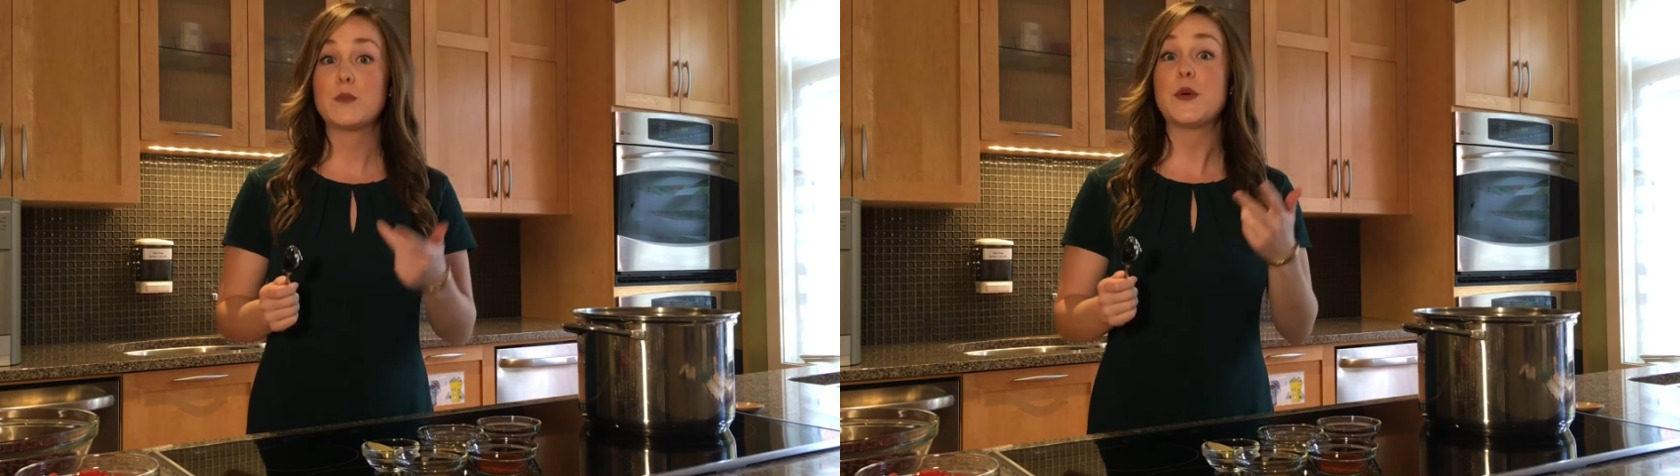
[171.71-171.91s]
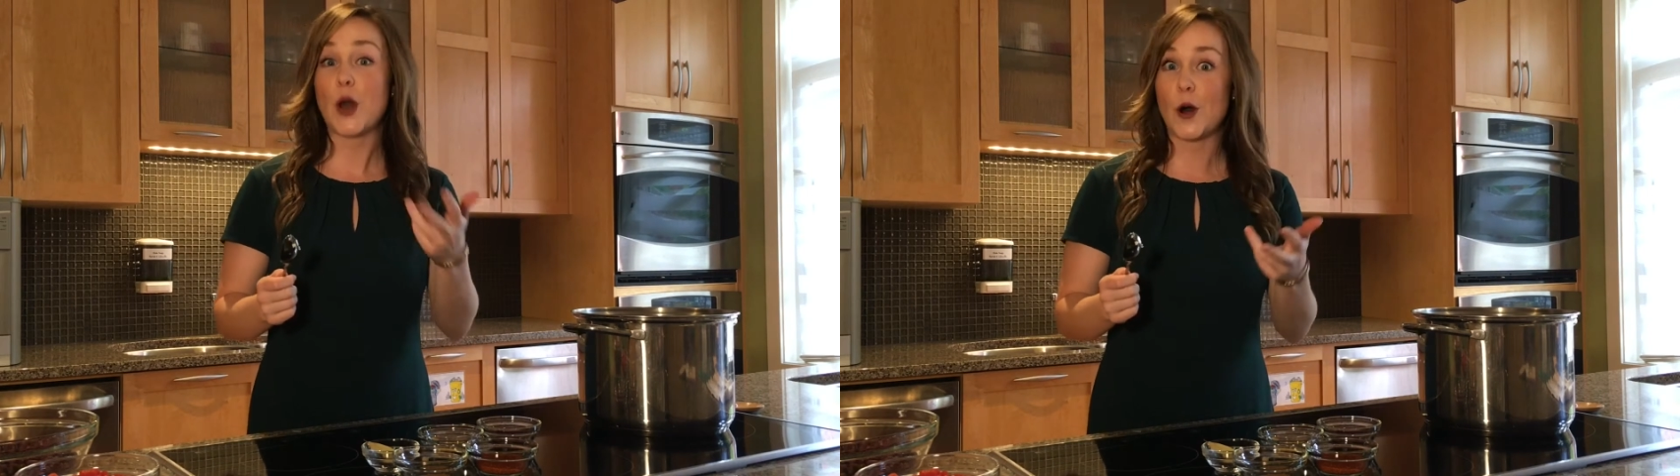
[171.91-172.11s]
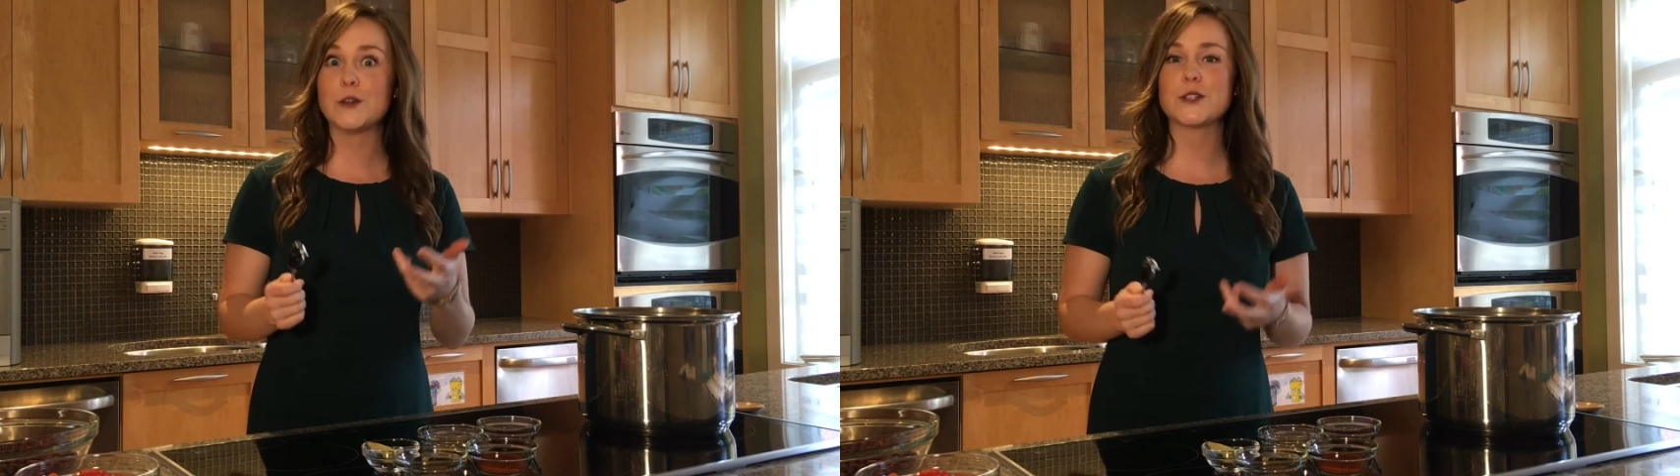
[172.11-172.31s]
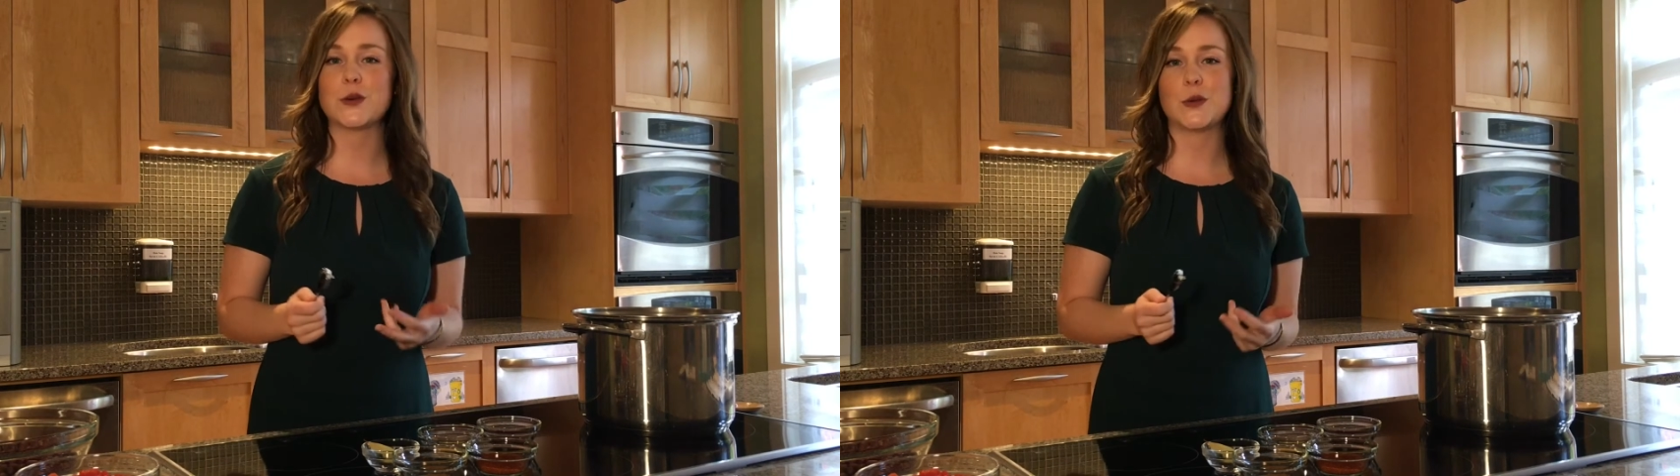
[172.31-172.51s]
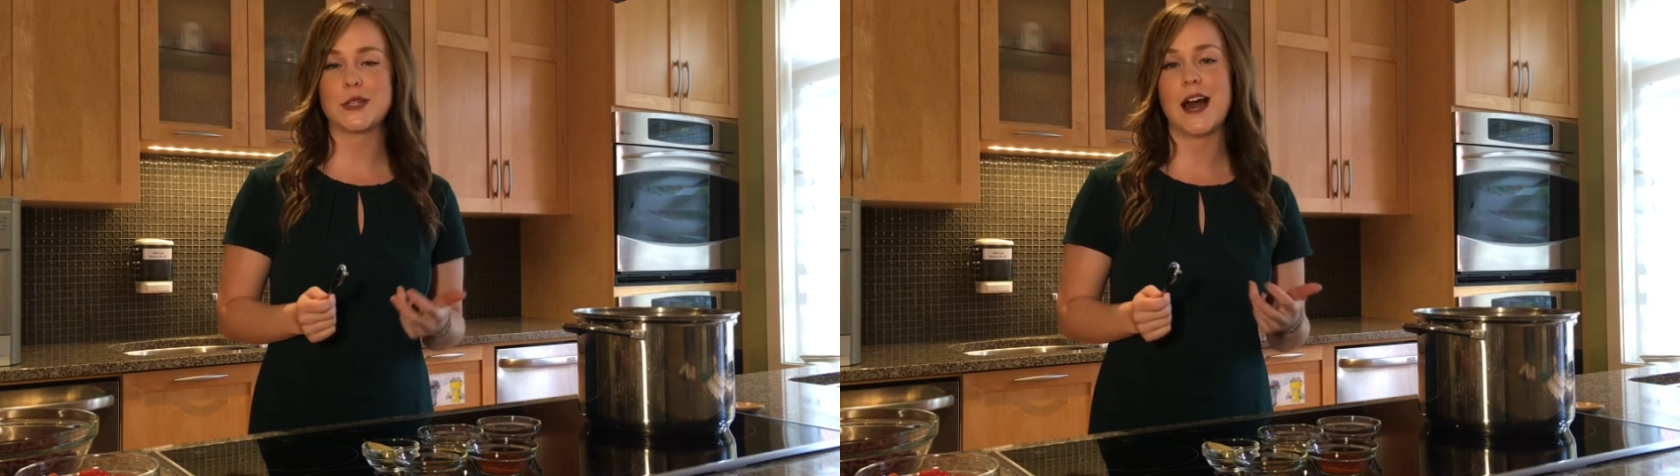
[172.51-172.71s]
but also
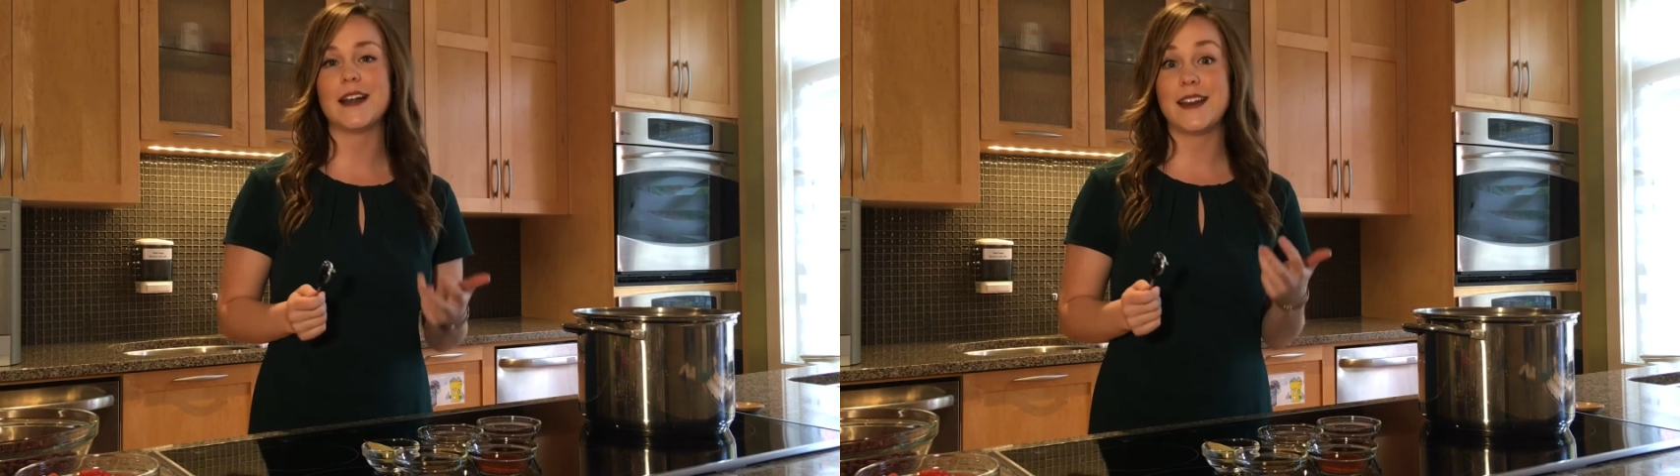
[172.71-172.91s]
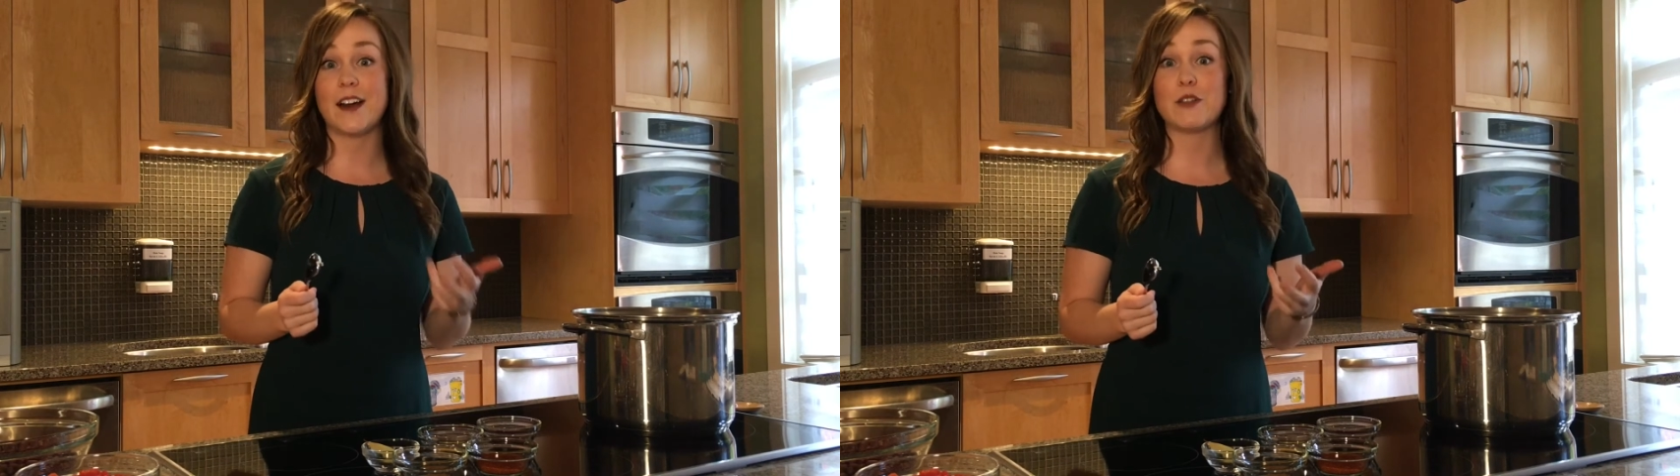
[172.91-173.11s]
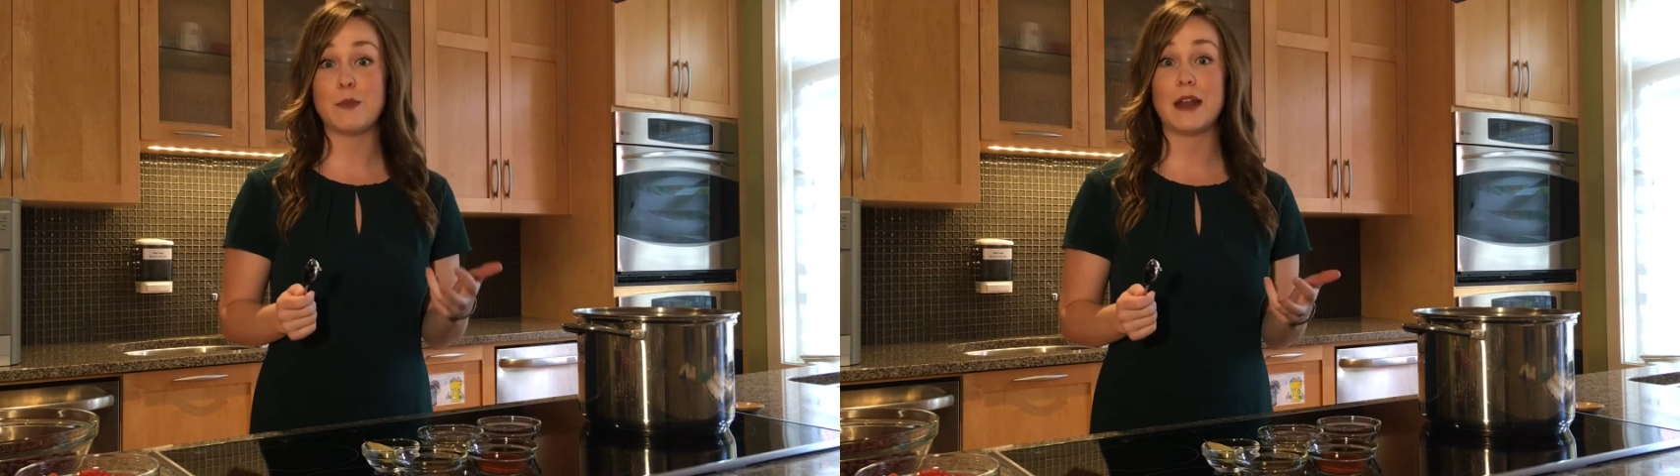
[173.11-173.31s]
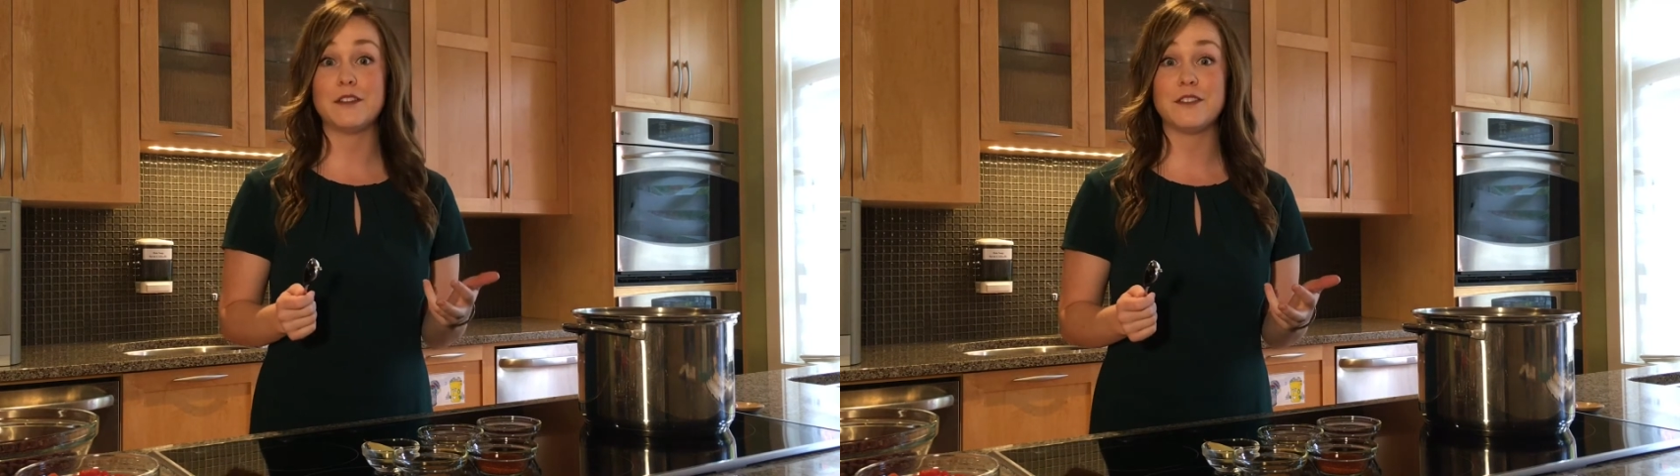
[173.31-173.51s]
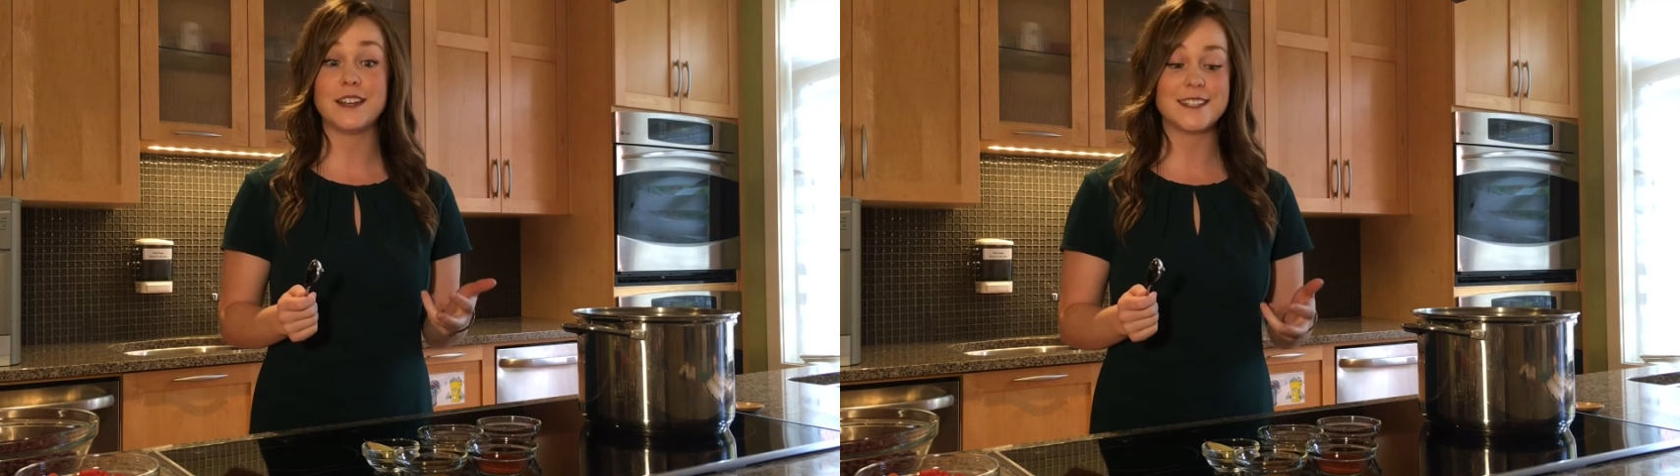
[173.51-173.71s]
those added health
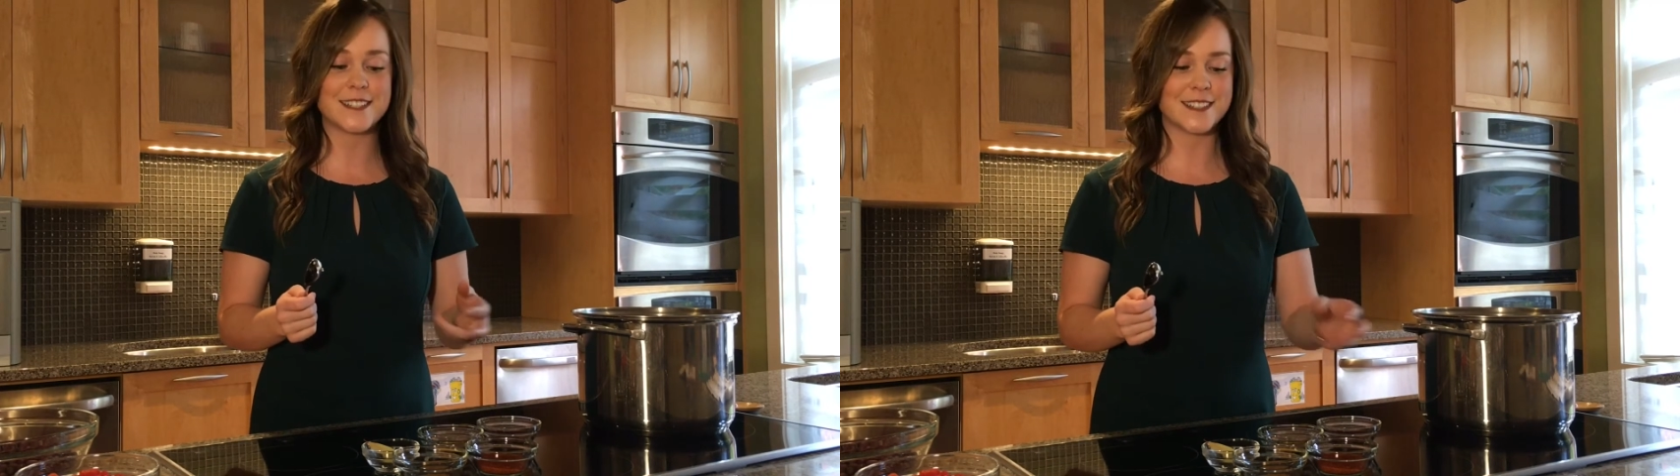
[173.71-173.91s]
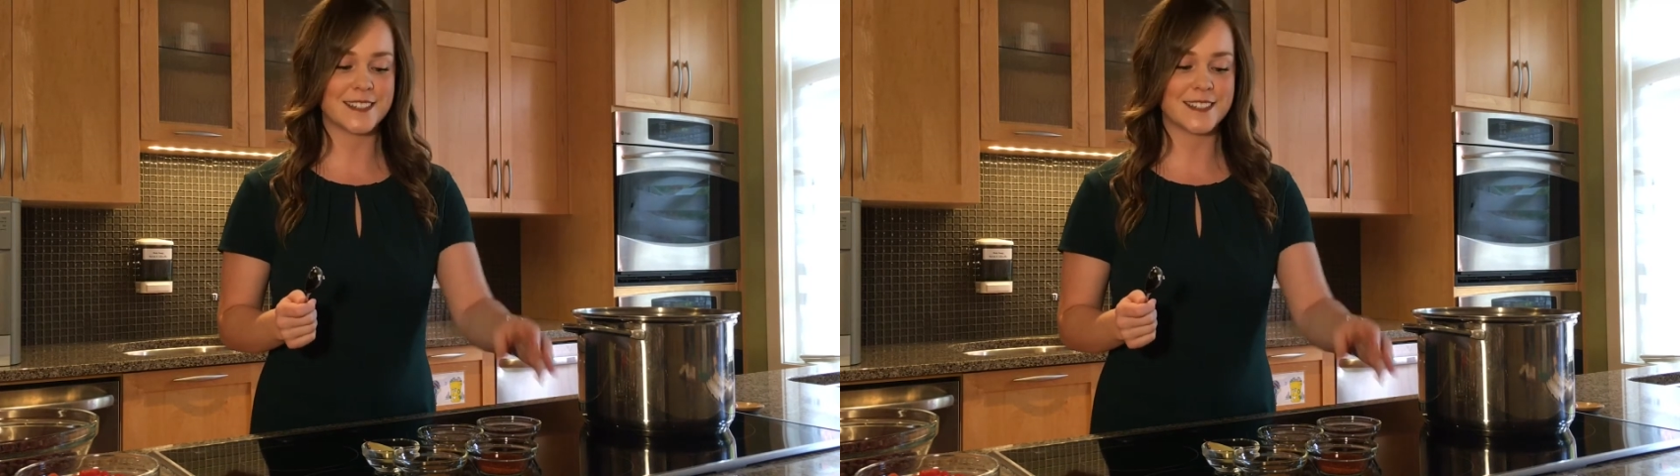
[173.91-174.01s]
benefits.